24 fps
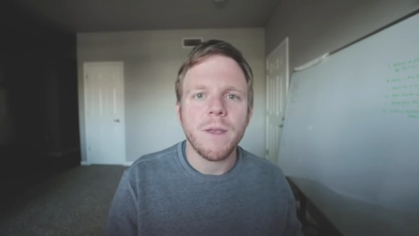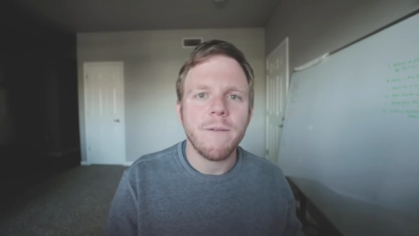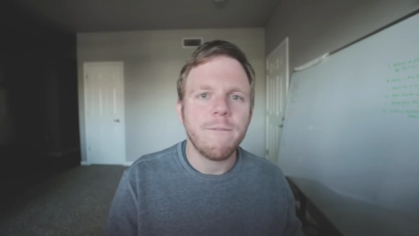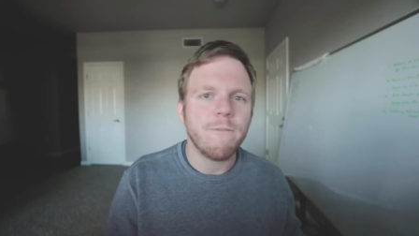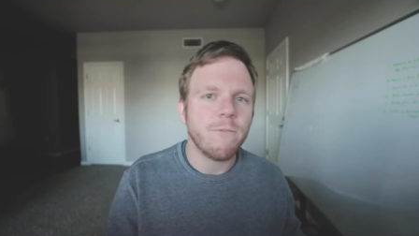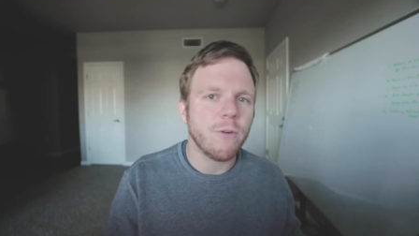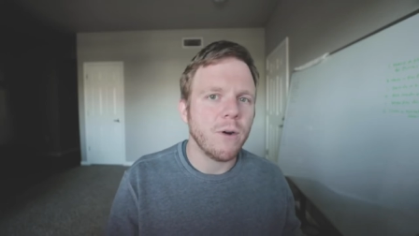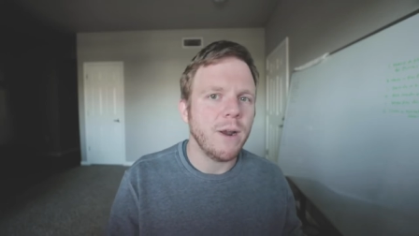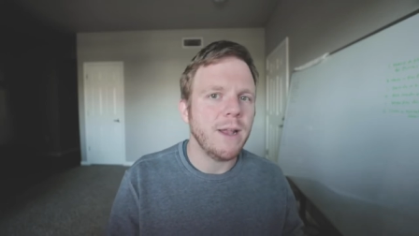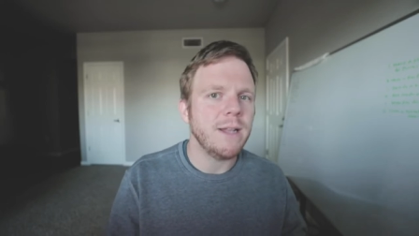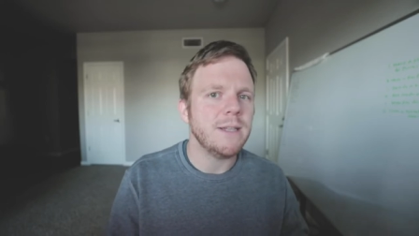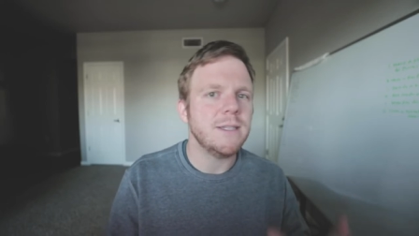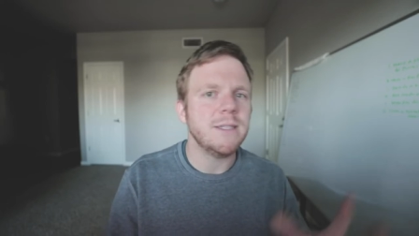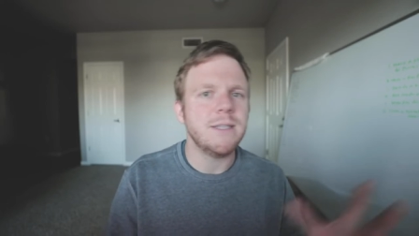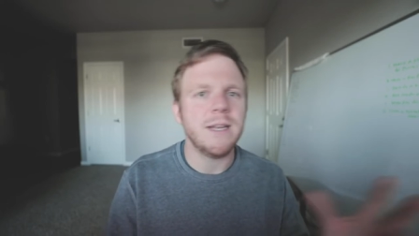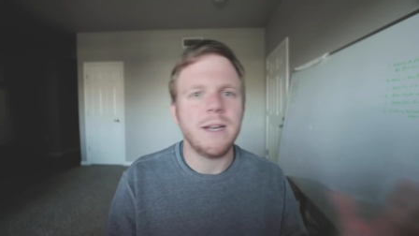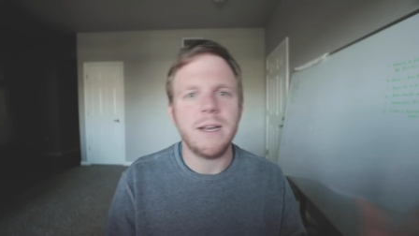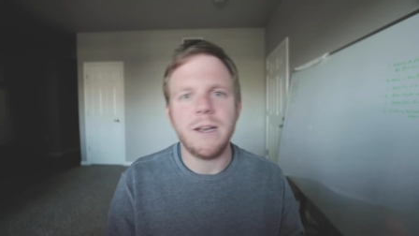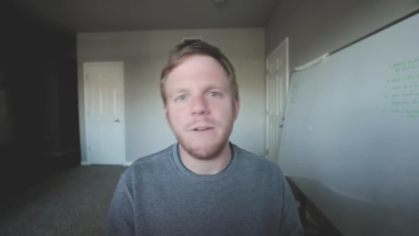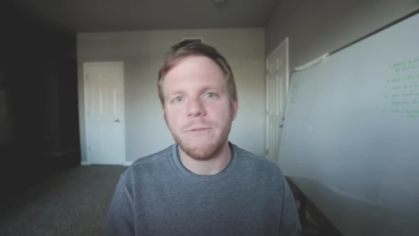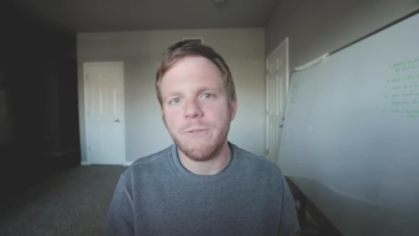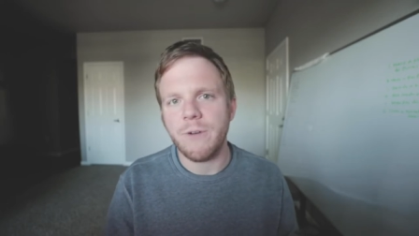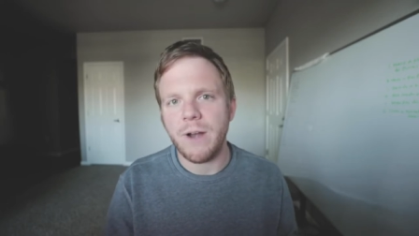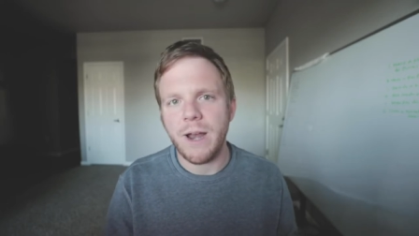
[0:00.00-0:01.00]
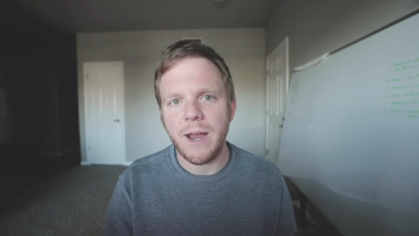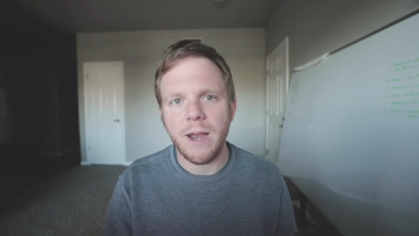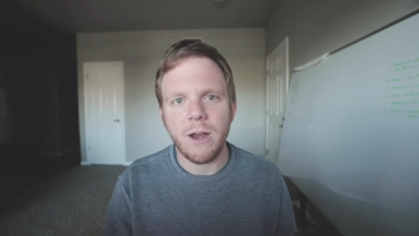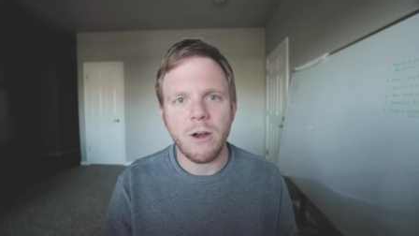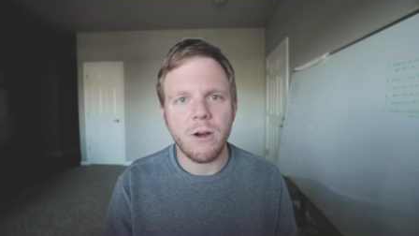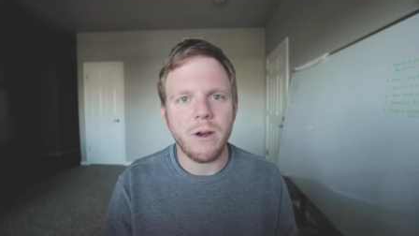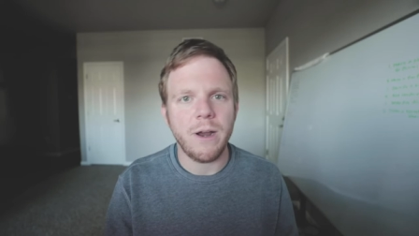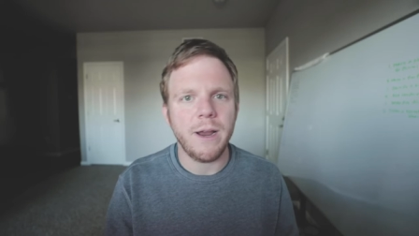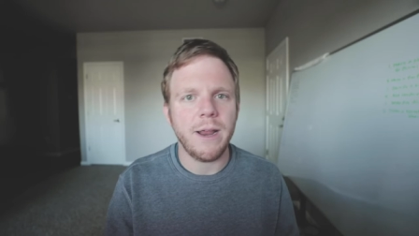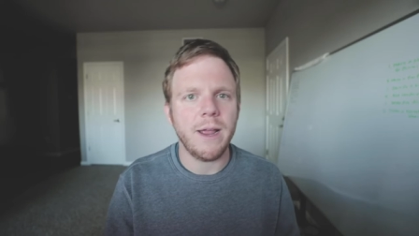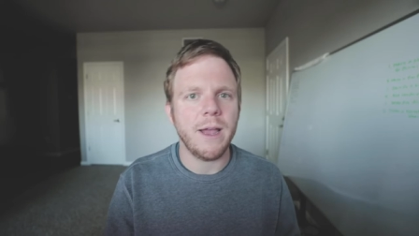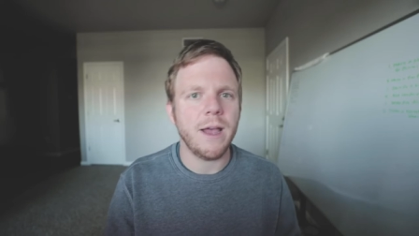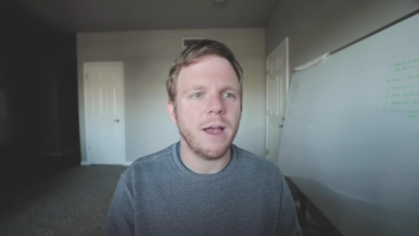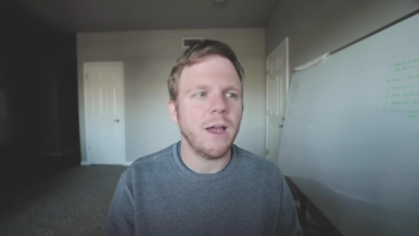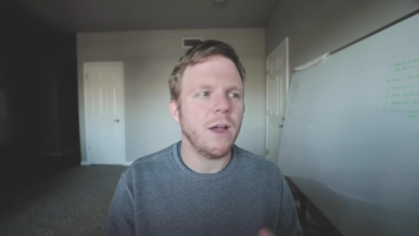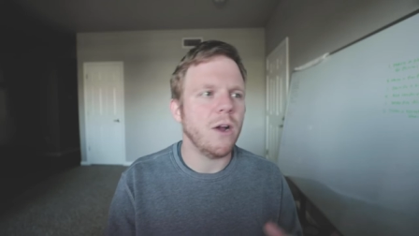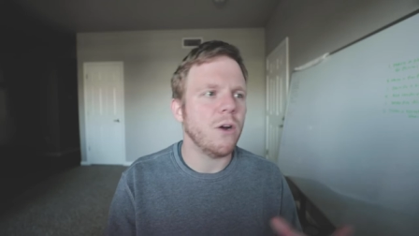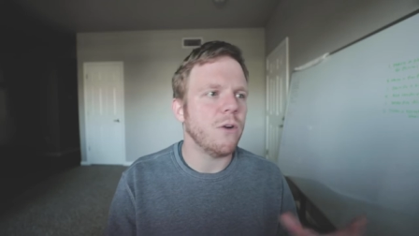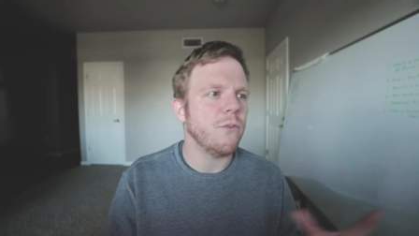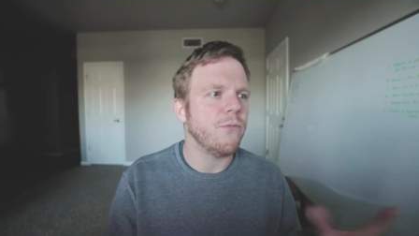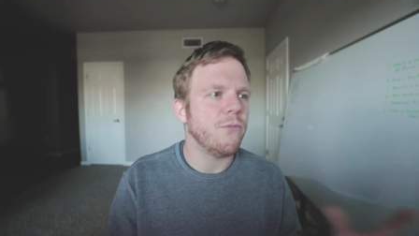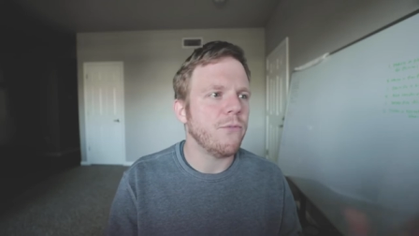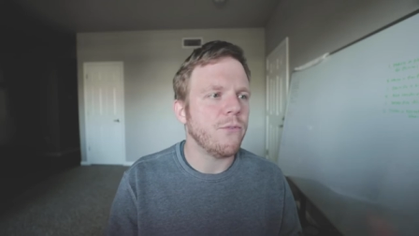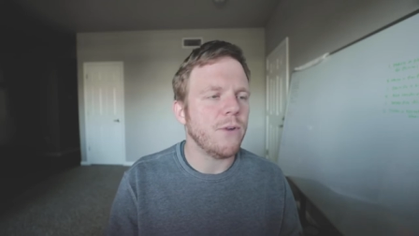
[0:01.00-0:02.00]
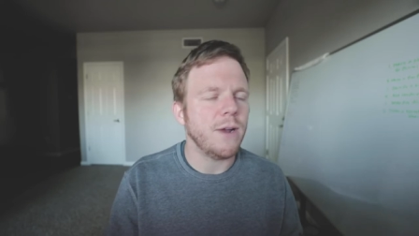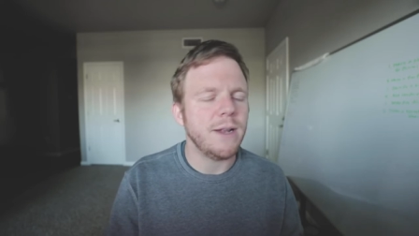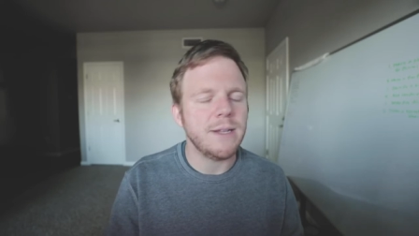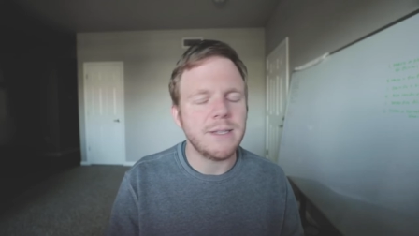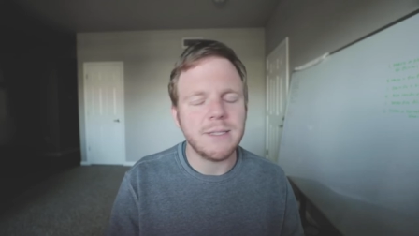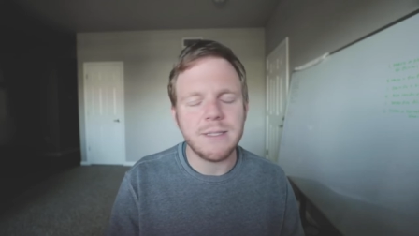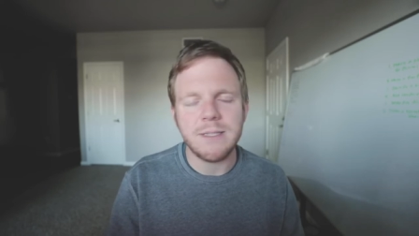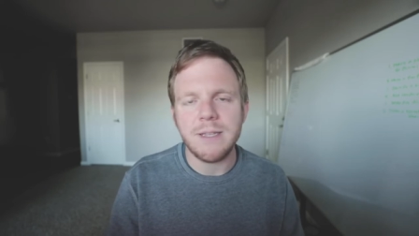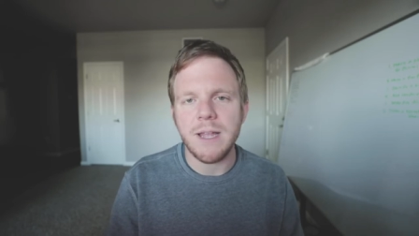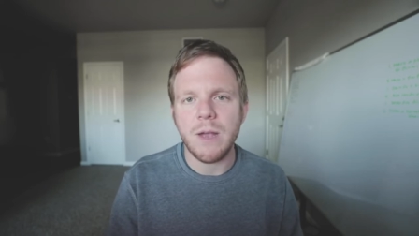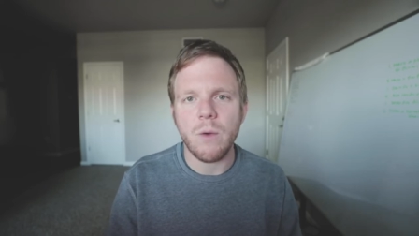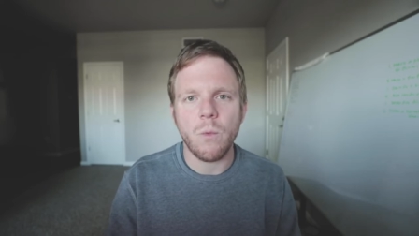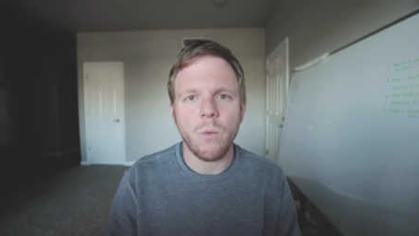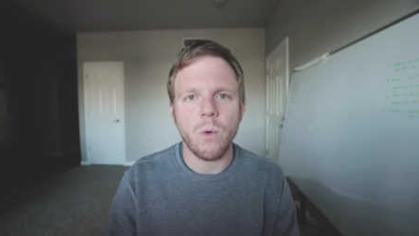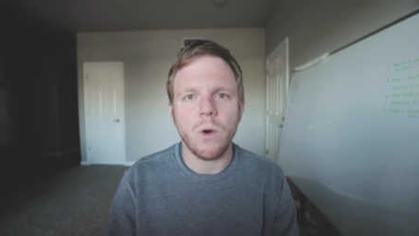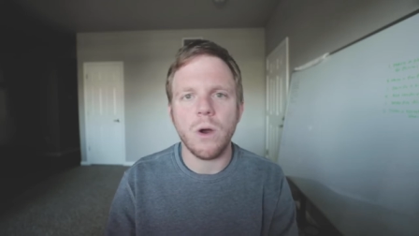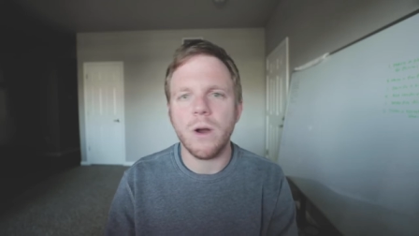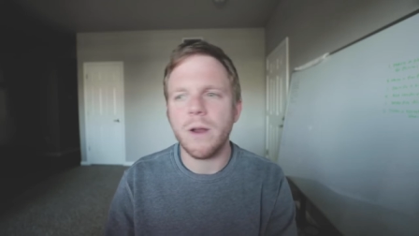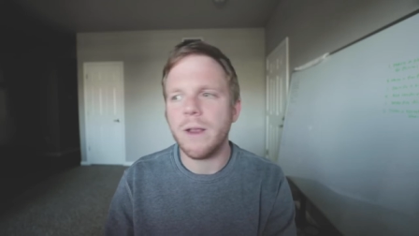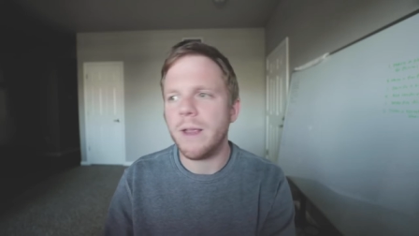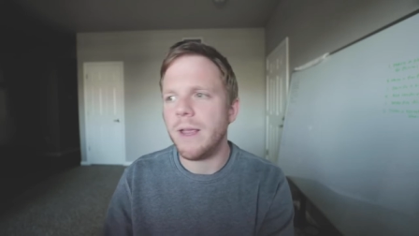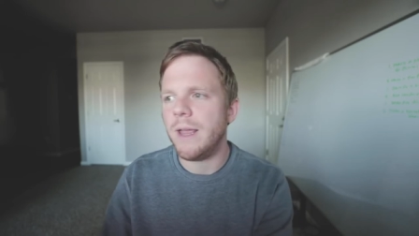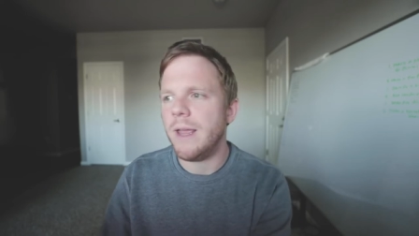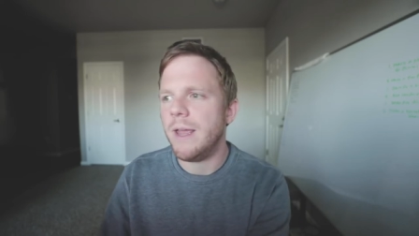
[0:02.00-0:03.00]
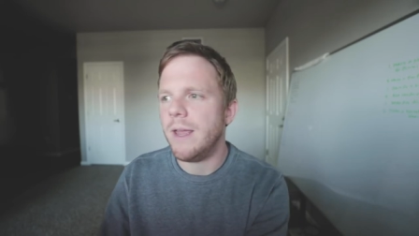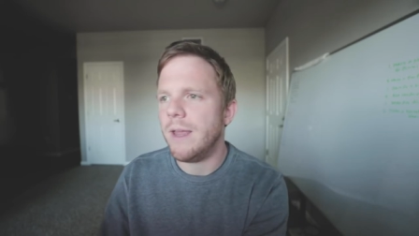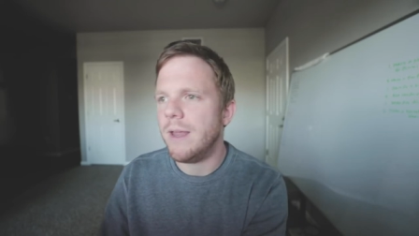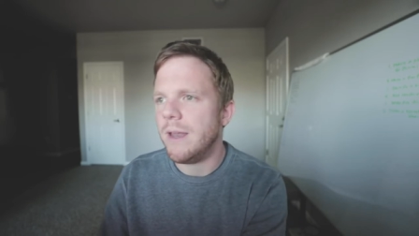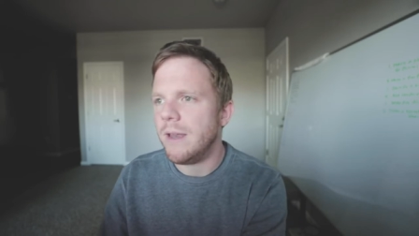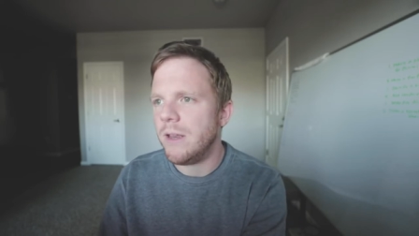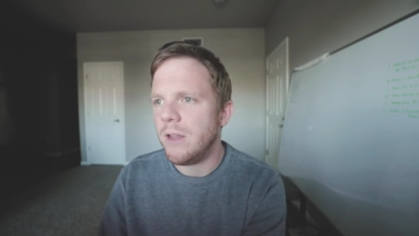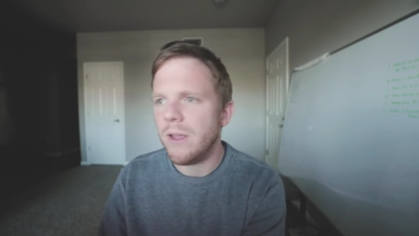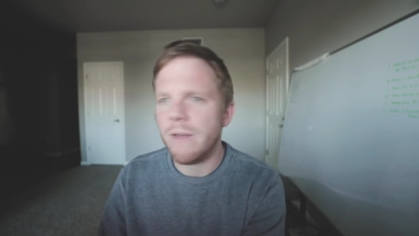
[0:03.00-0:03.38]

friends in a different area or friends that work in,